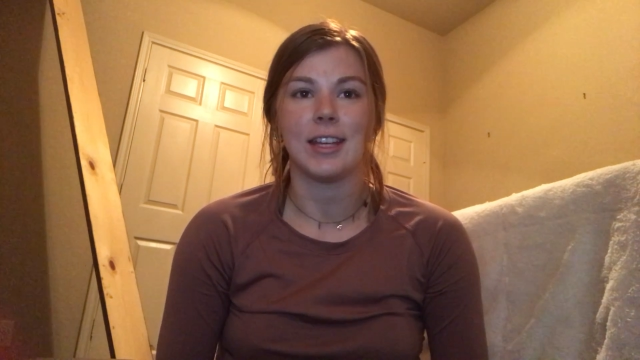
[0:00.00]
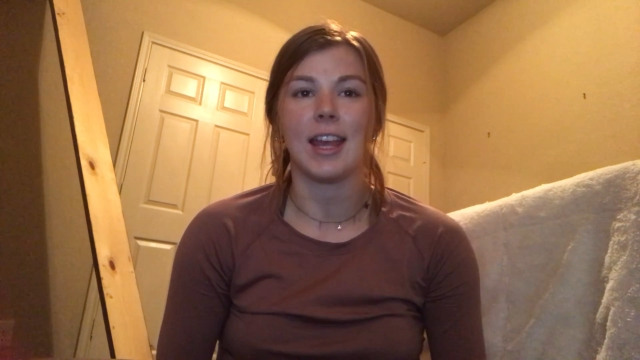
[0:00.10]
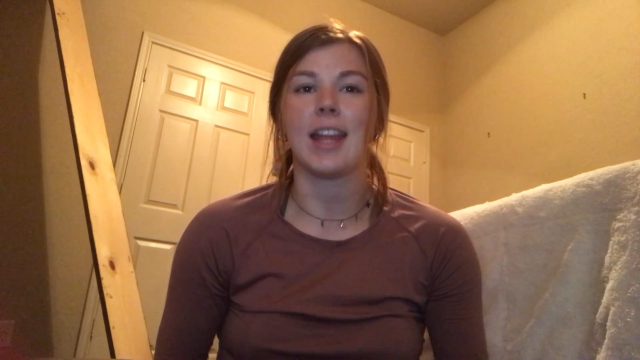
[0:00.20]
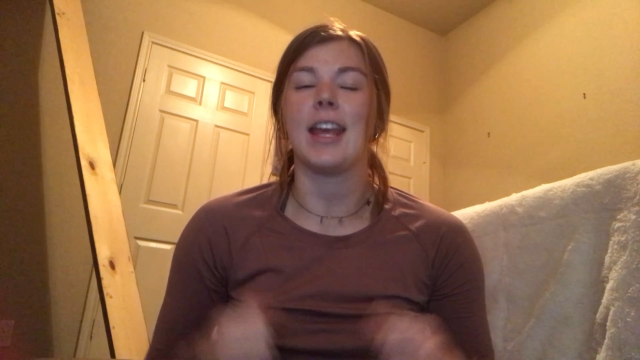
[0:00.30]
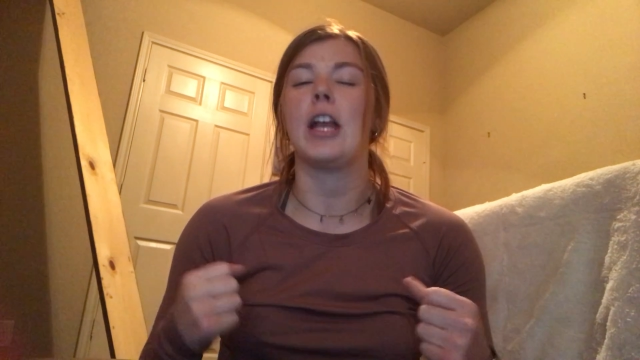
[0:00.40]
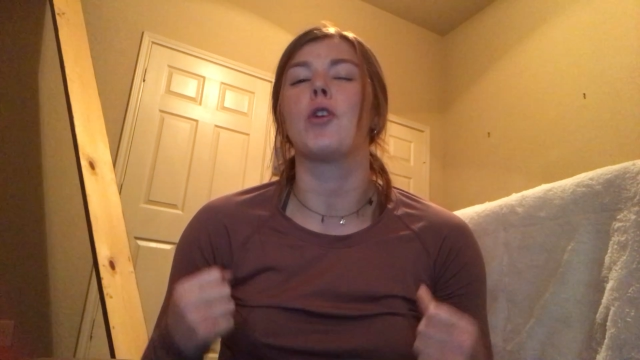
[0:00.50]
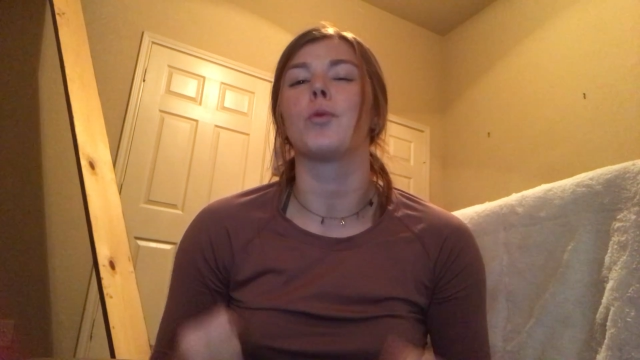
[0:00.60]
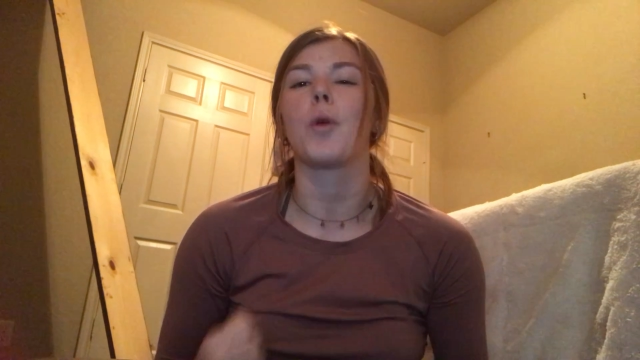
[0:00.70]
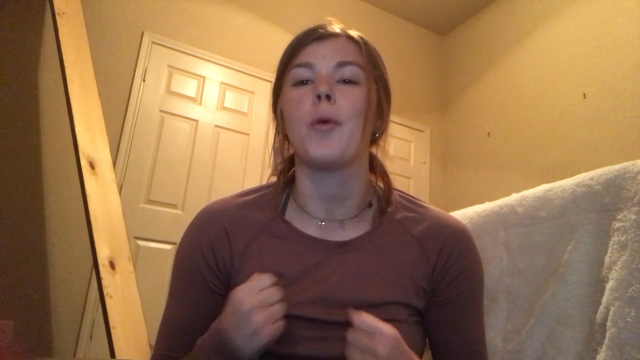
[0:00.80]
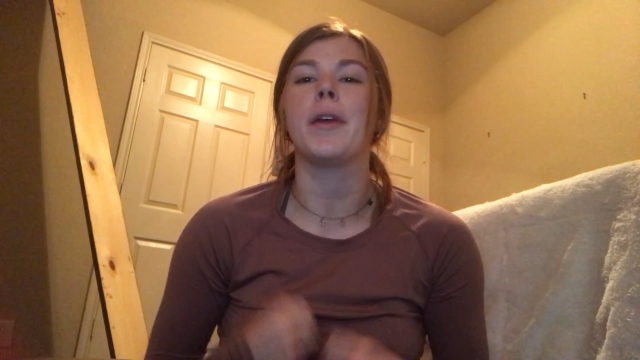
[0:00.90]
and a
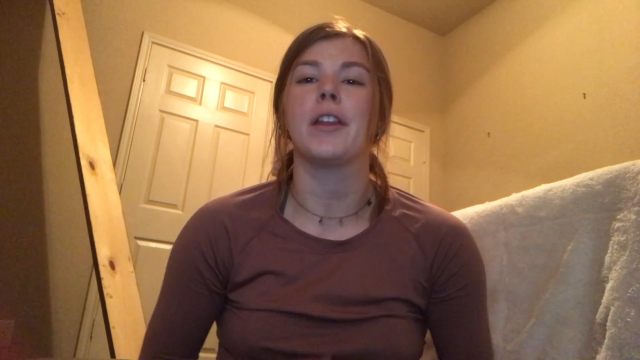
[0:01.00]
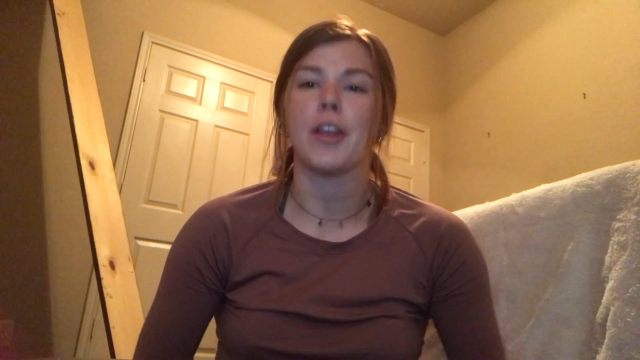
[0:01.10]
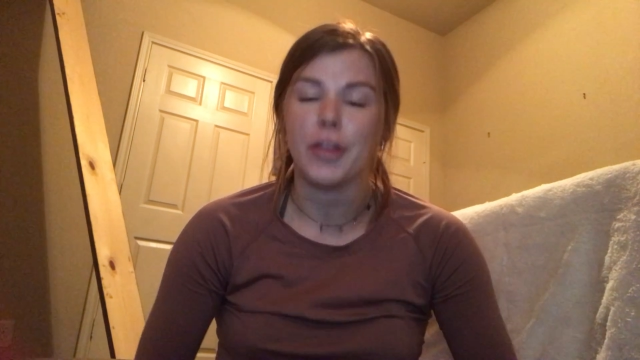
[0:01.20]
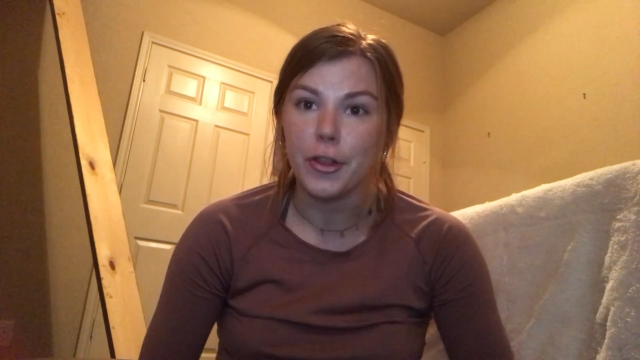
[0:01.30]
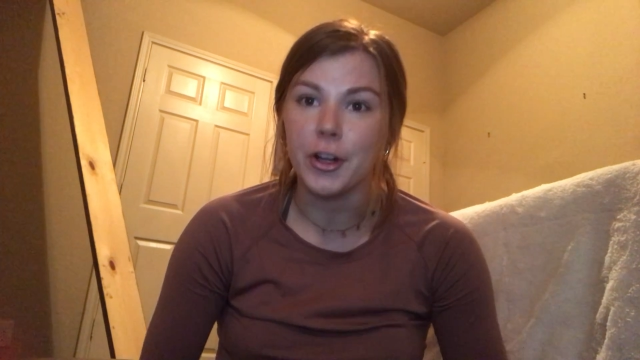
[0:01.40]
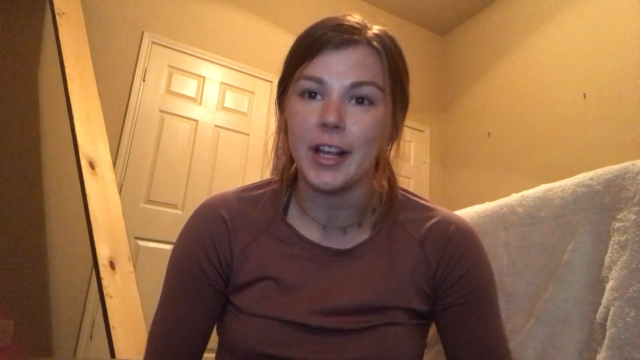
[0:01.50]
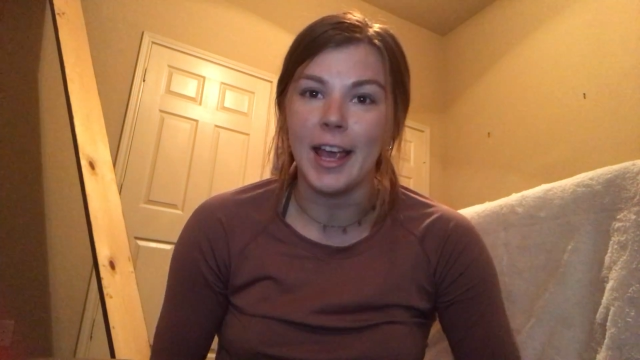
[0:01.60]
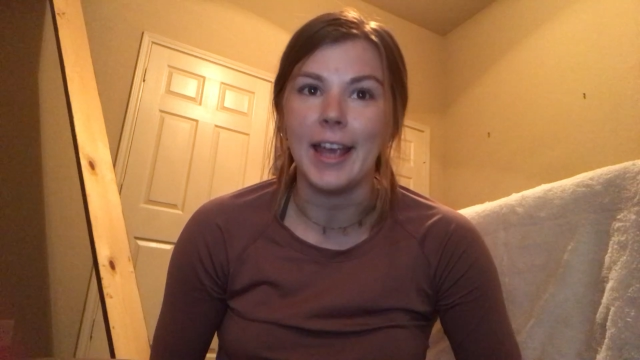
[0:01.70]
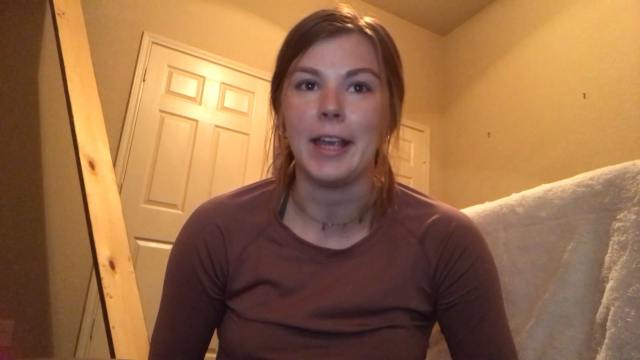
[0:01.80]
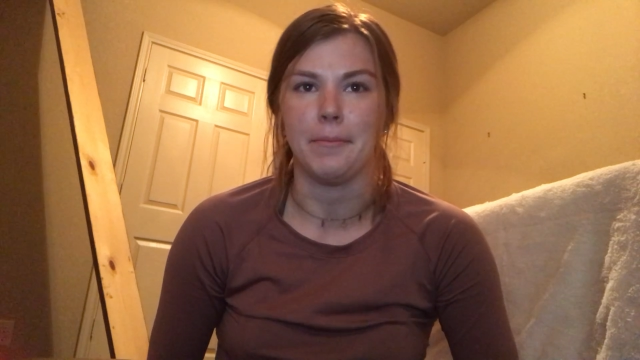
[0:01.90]
growing
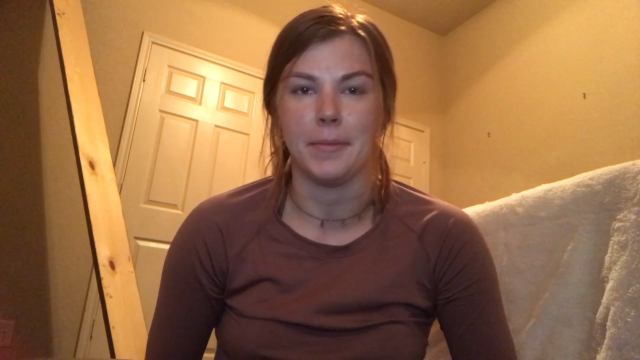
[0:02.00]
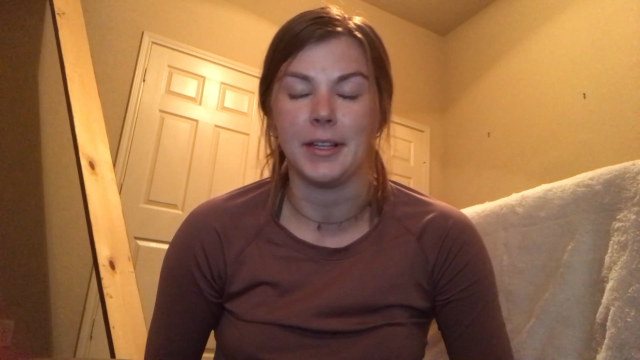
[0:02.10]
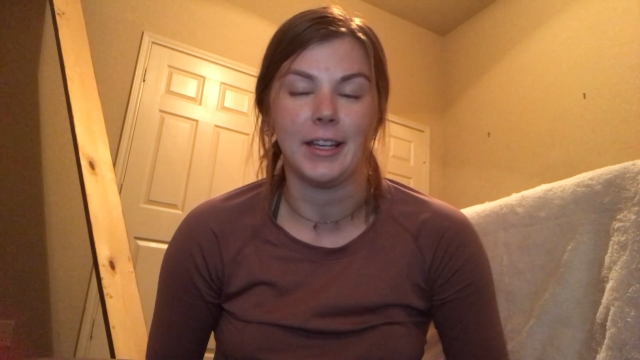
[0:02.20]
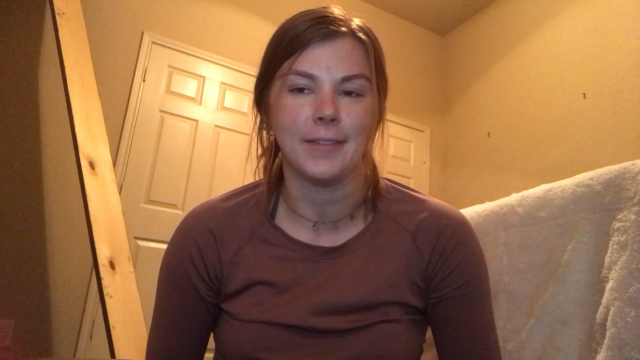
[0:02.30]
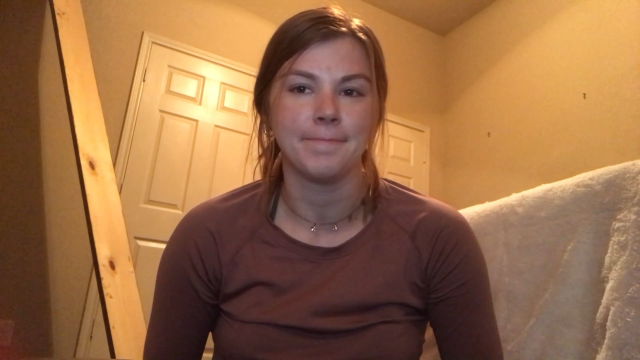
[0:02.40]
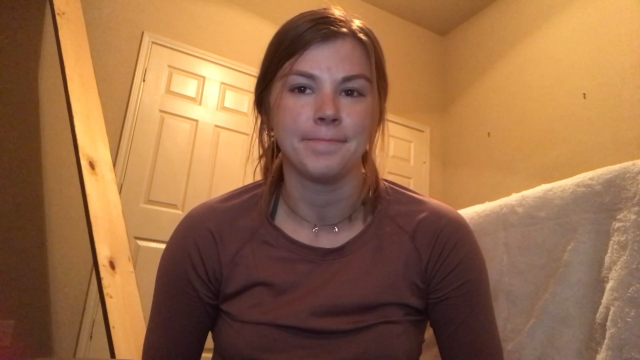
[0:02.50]
38 million.